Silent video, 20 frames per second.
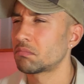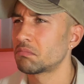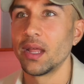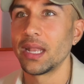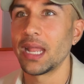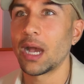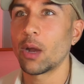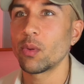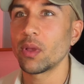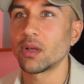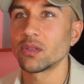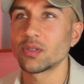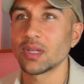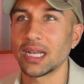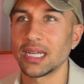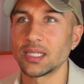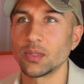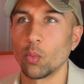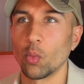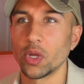Now we also
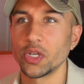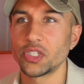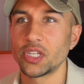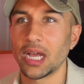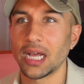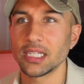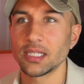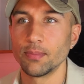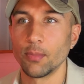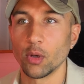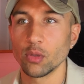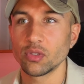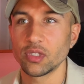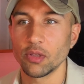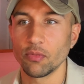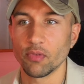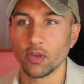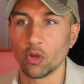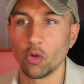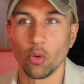got some one-shots, mostly
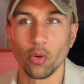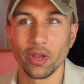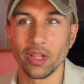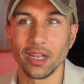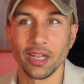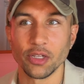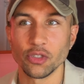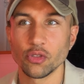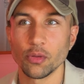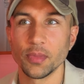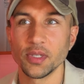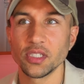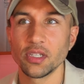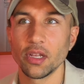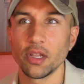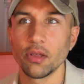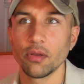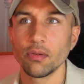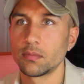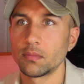recorded instruments in
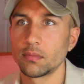here.